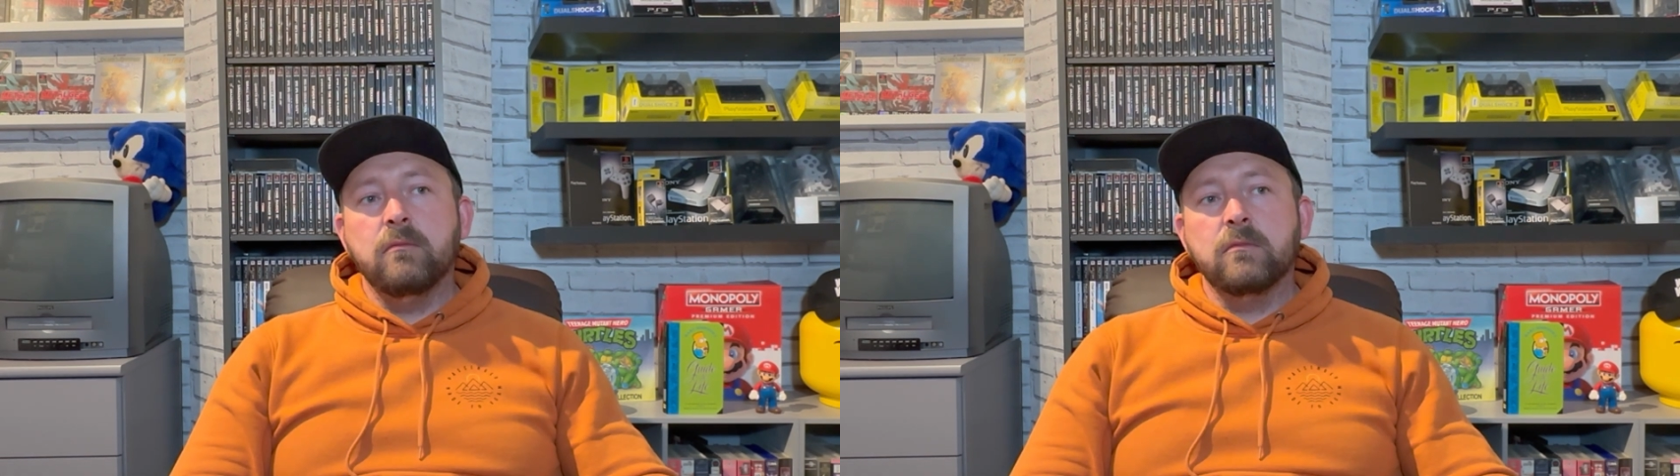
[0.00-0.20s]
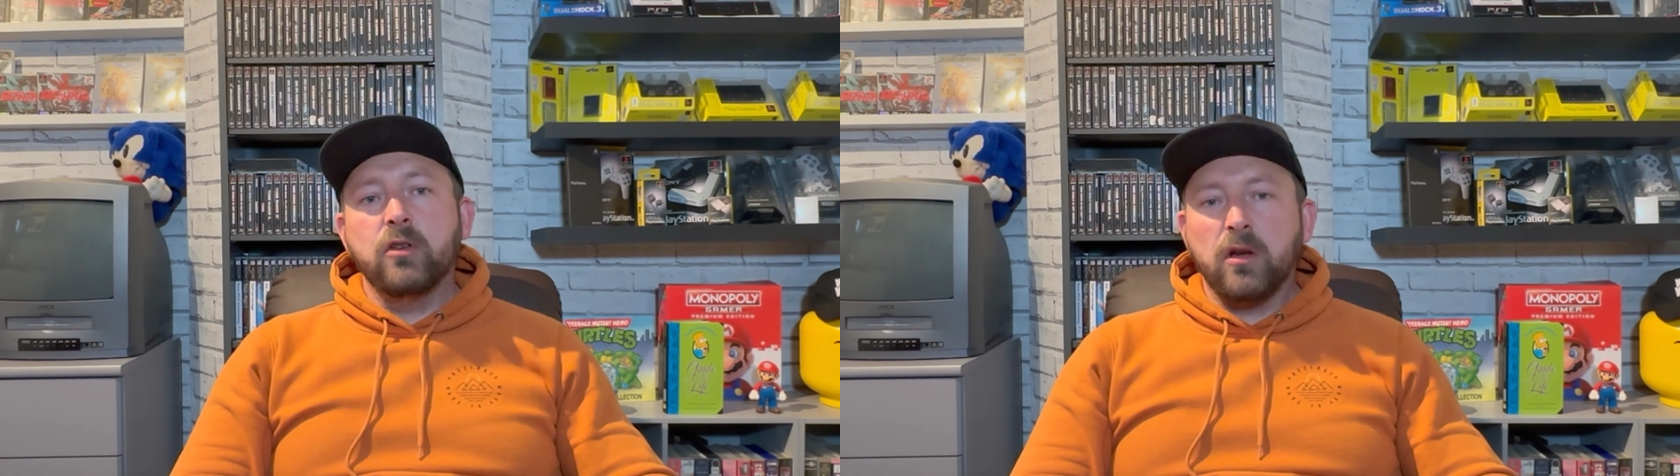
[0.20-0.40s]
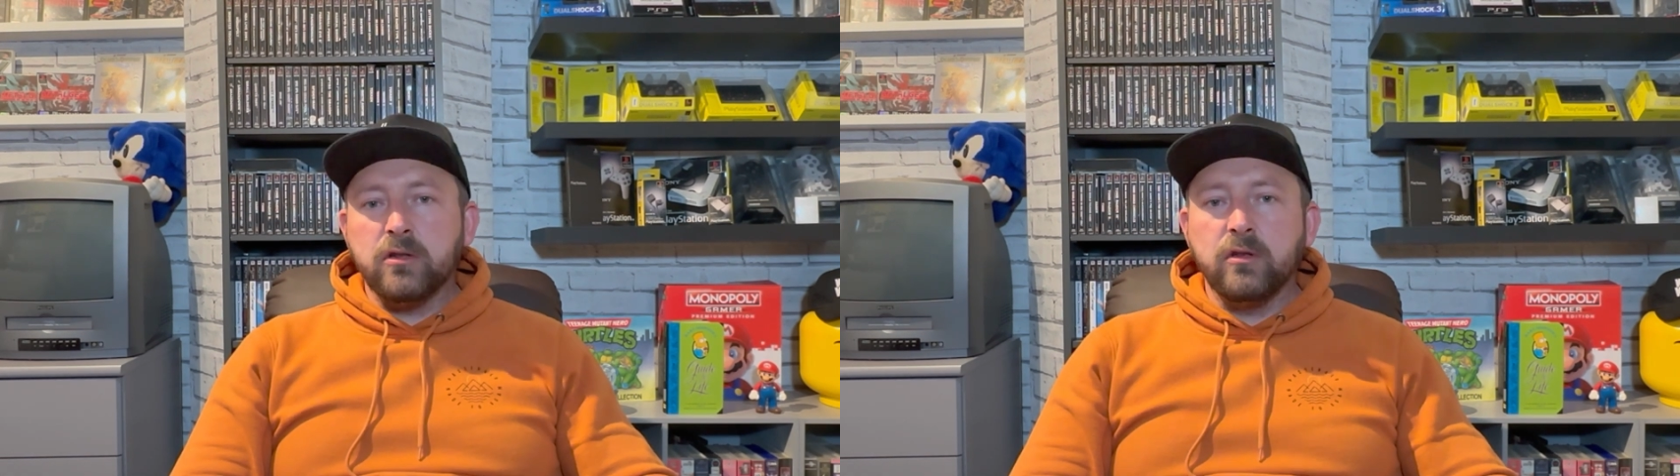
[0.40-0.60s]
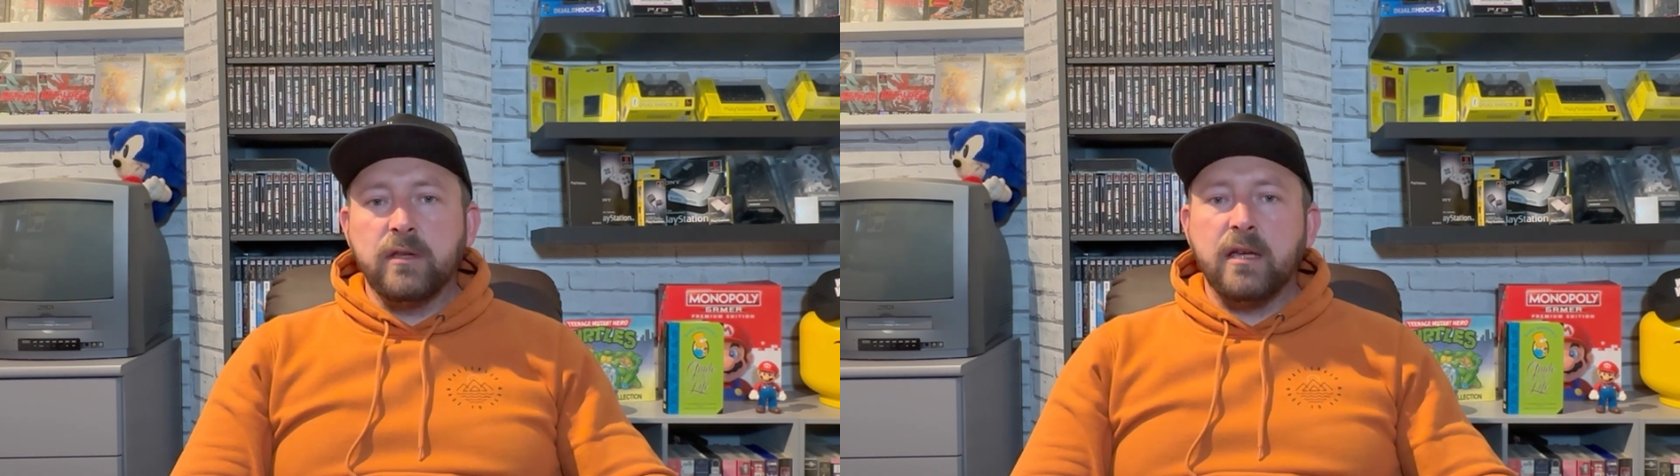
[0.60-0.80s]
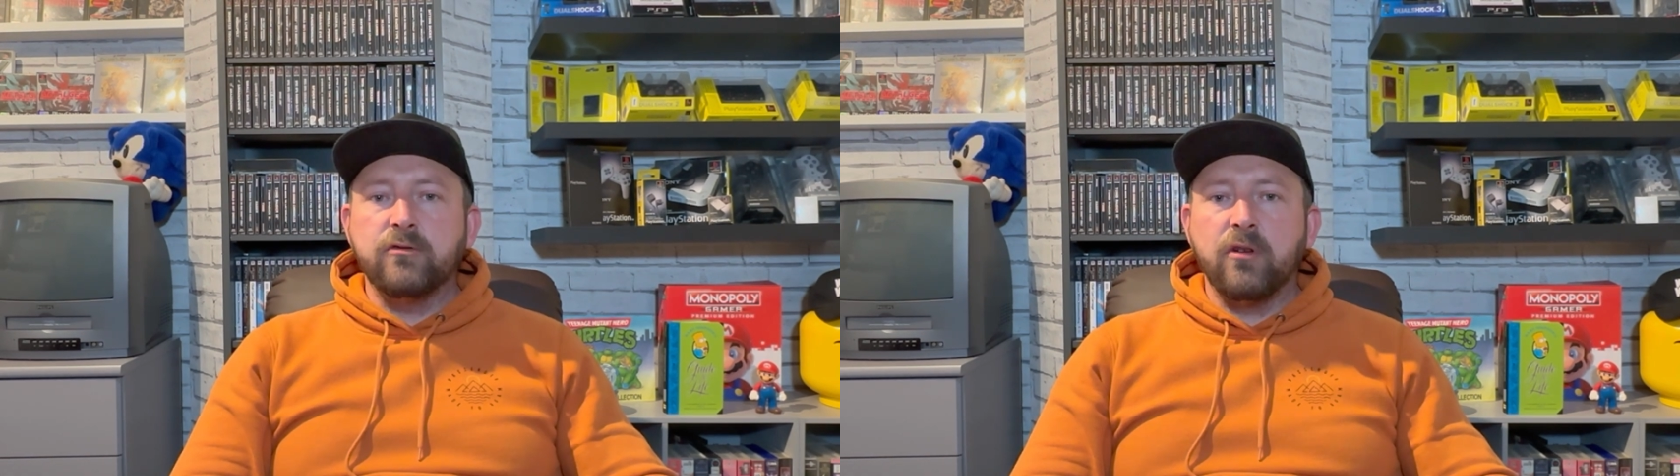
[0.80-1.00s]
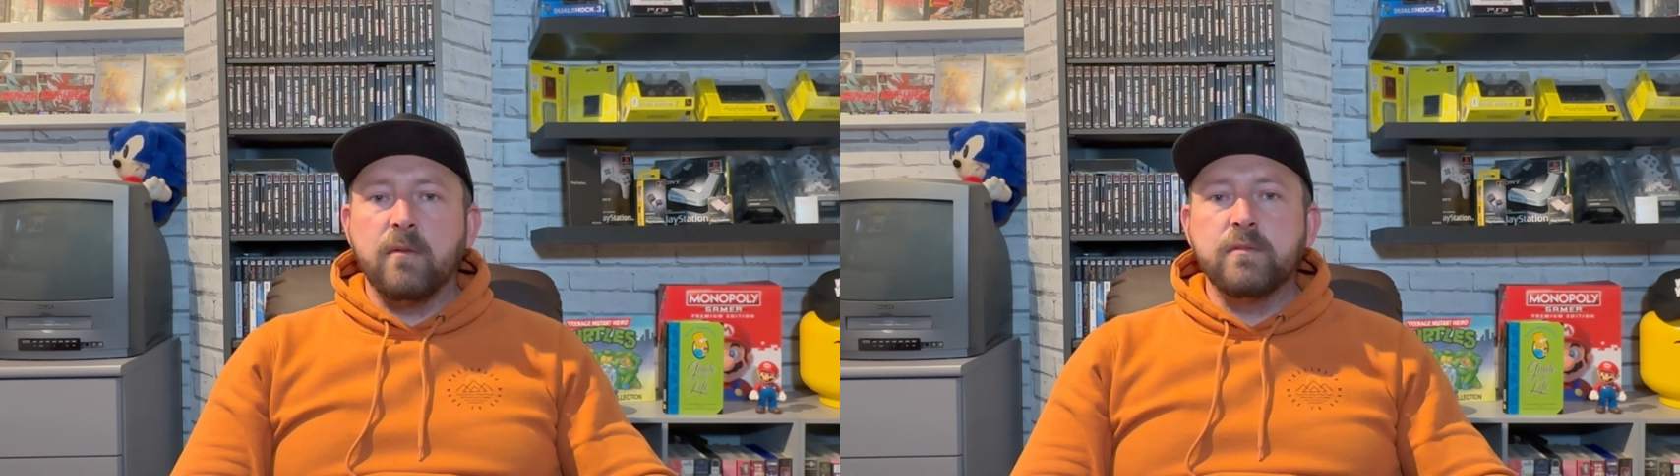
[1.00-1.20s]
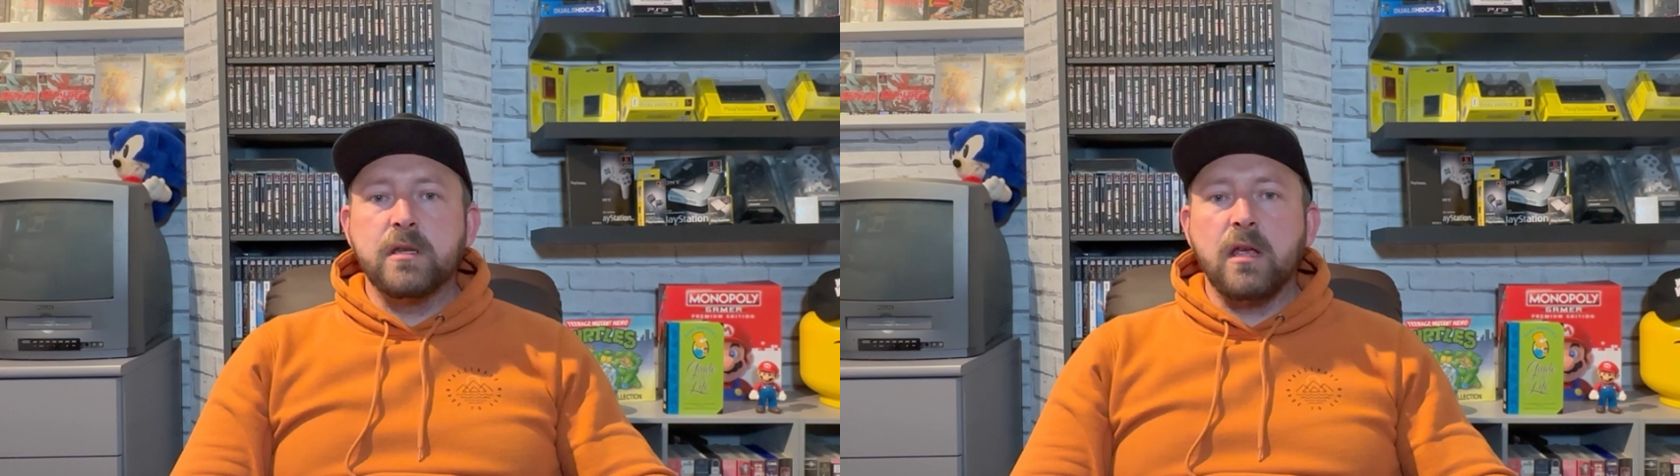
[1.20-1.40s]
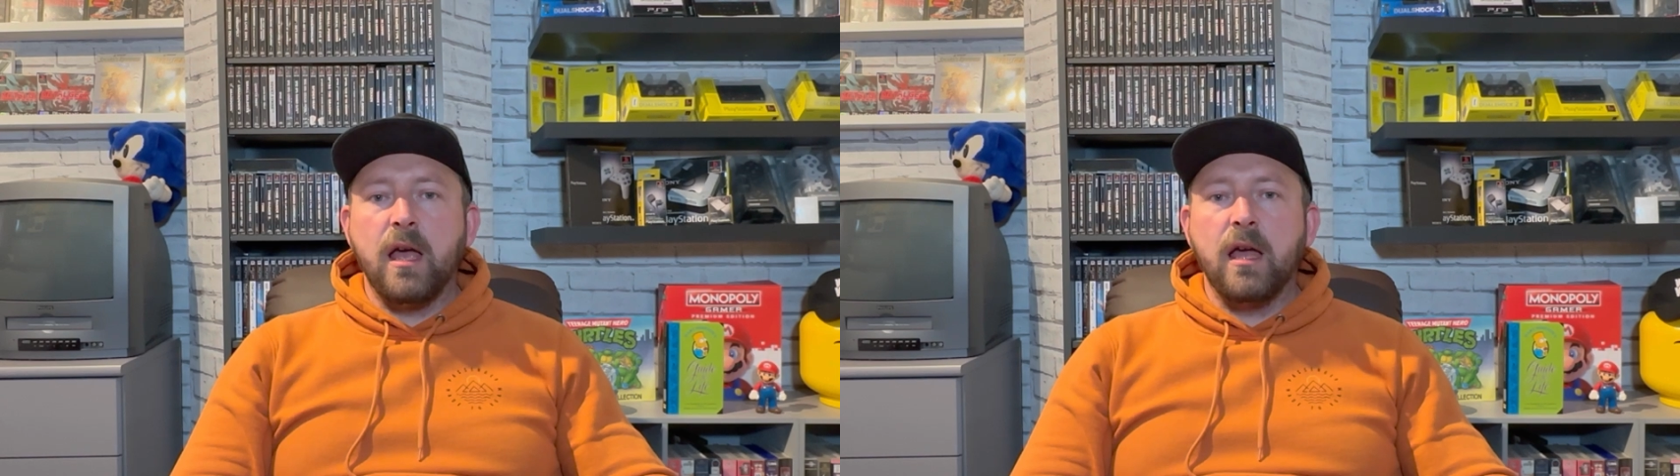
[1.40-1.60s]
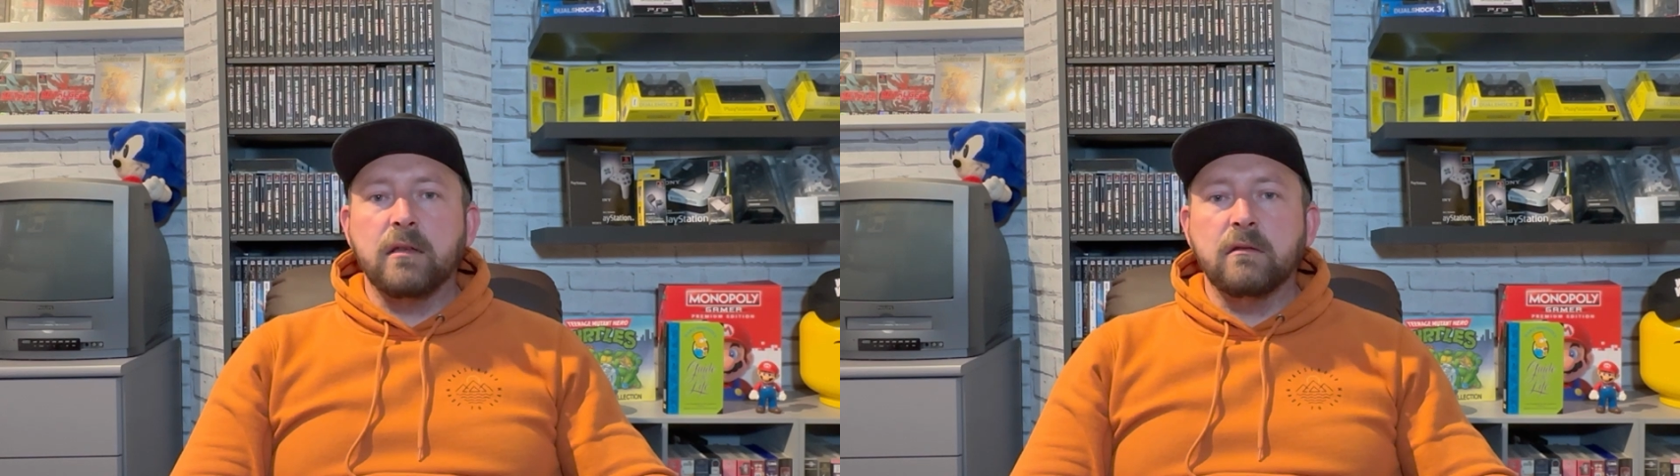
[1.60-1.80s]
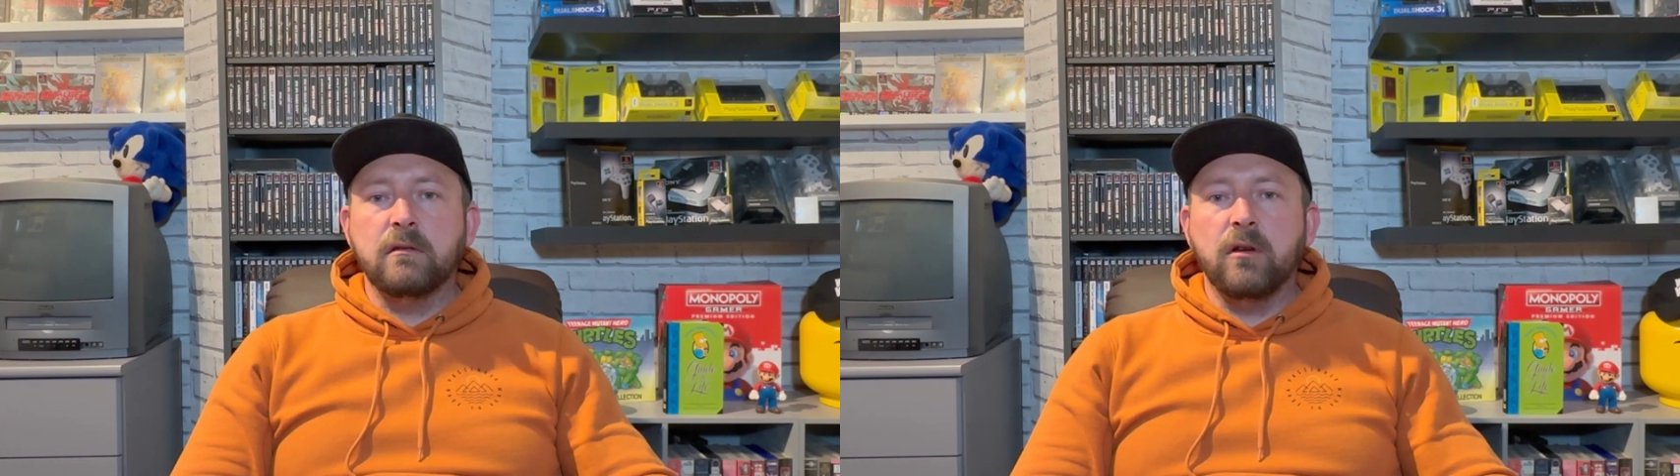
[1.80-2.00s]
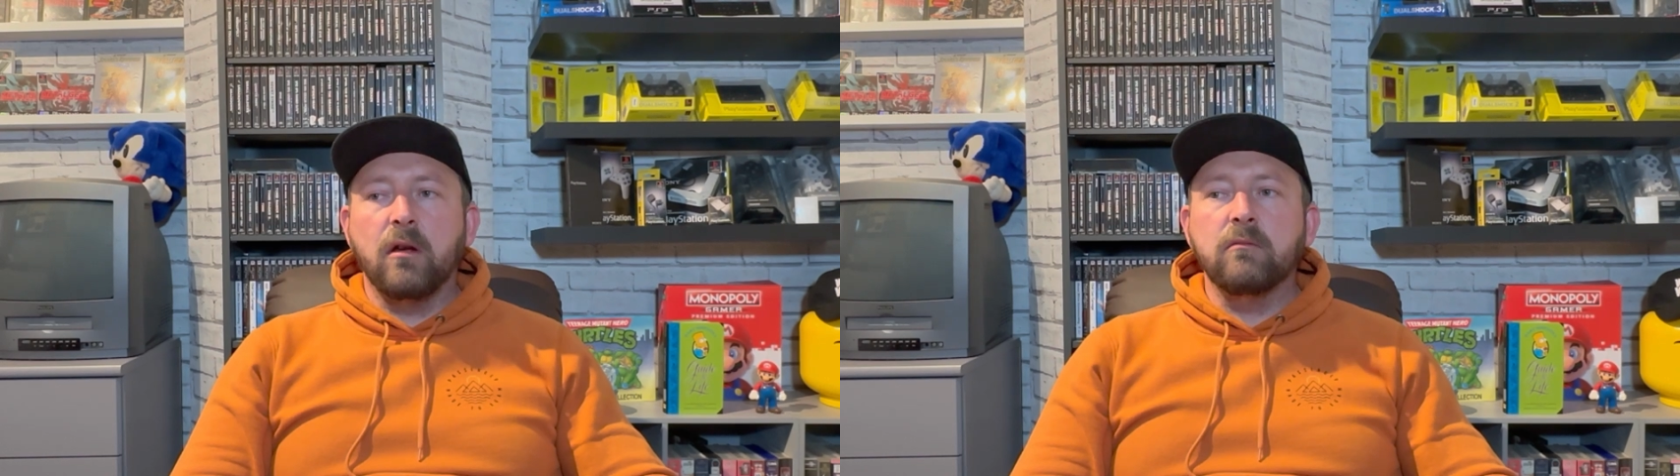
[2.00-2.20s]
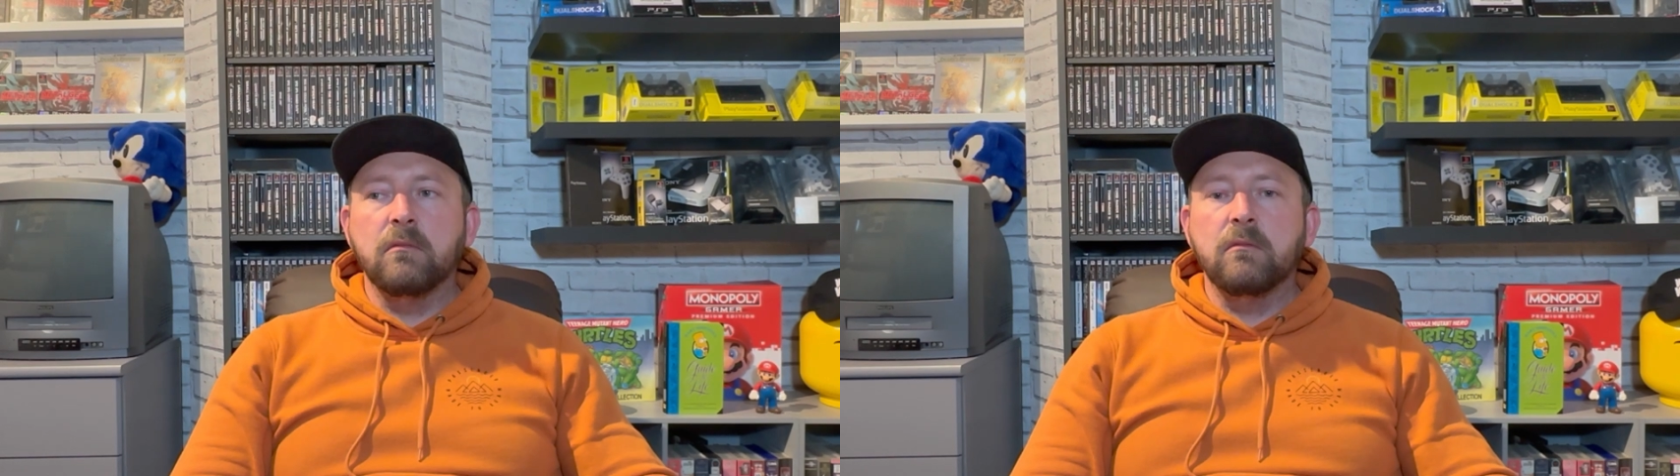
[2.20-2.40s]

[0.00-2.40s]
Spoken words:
took us on day trips and, you know,